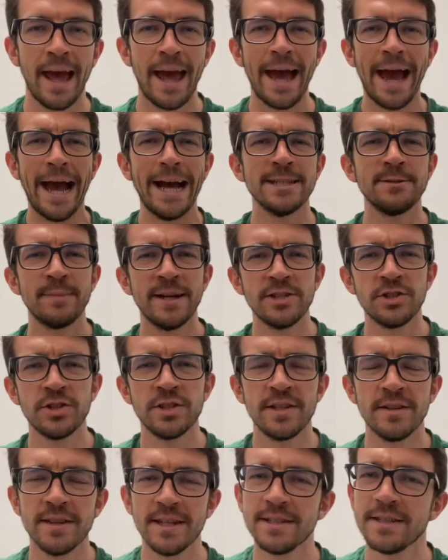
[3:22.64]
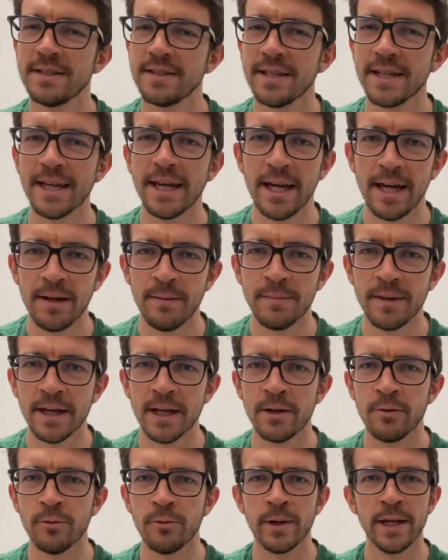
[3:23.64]
As mentioned, this is a game
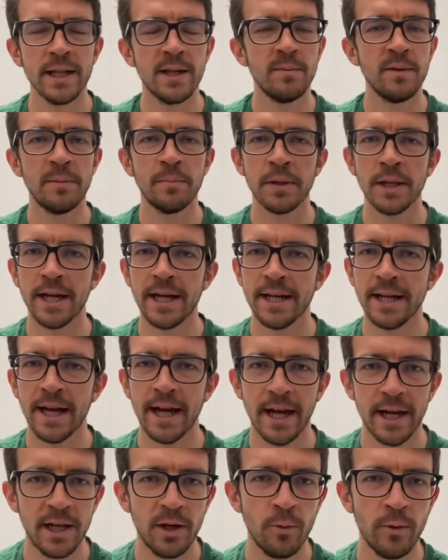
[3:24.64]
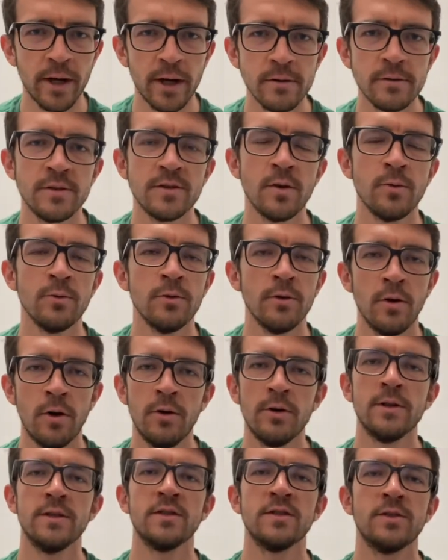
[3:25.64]
that can really be played anywhere so
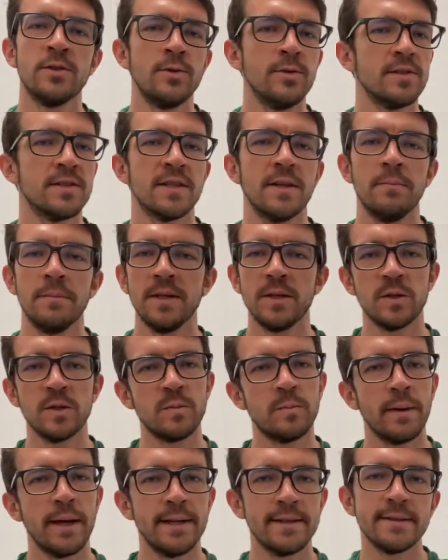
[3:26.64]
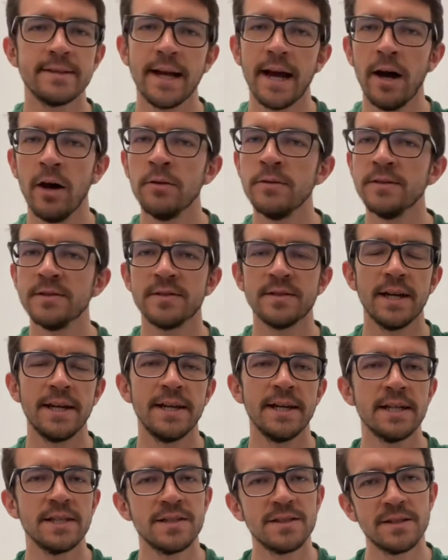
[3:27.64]
long as students can be spaced out and
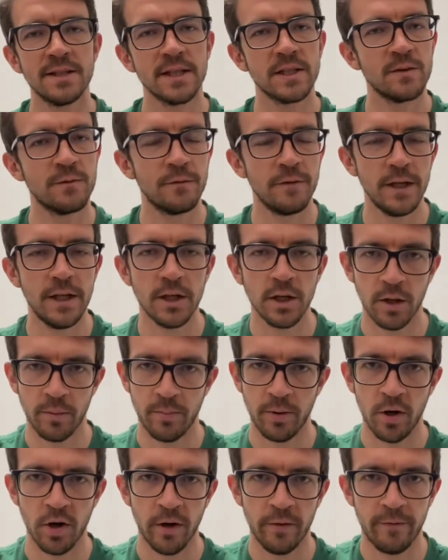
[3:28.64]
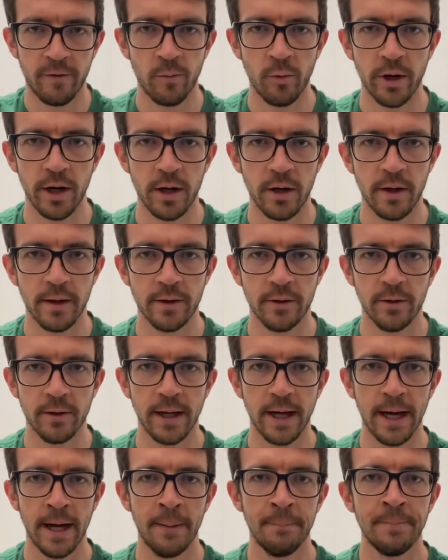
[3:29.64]
standing 6 feet apart from one another,
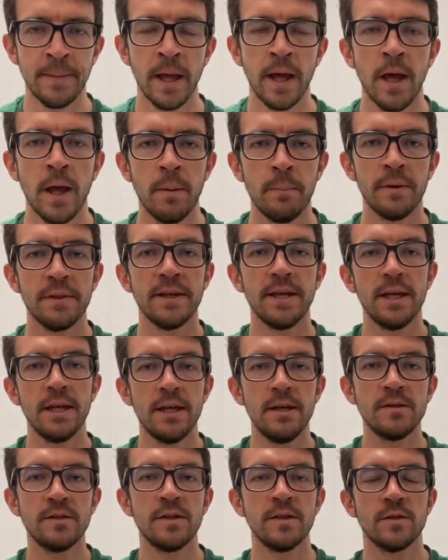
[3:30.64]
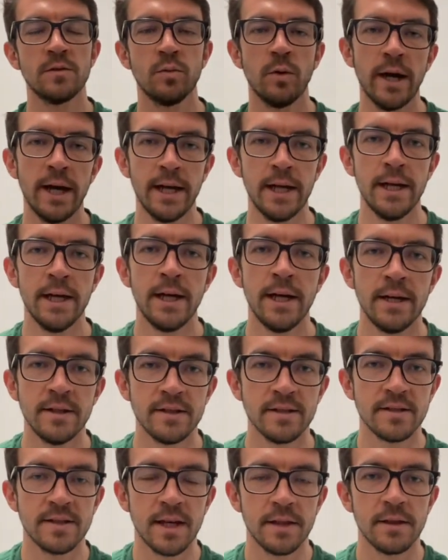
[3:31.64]
okay? But the easiest way
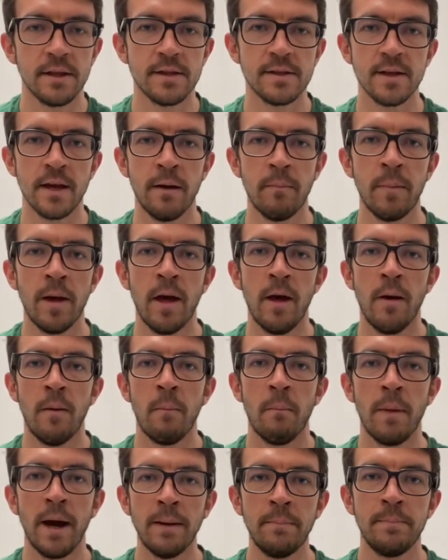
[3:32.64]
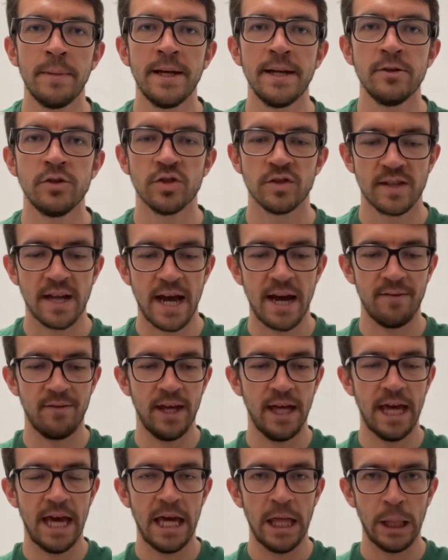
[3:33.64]
to set this up might be just
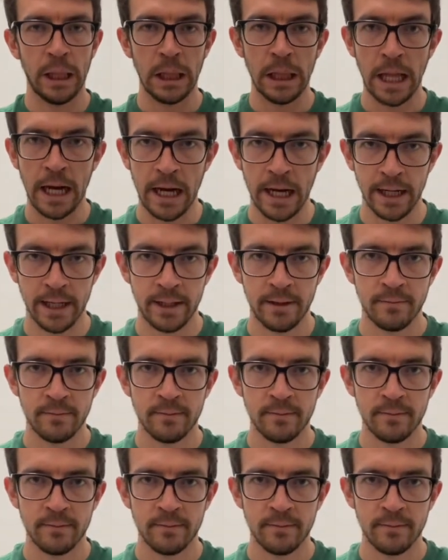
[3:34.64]
having a line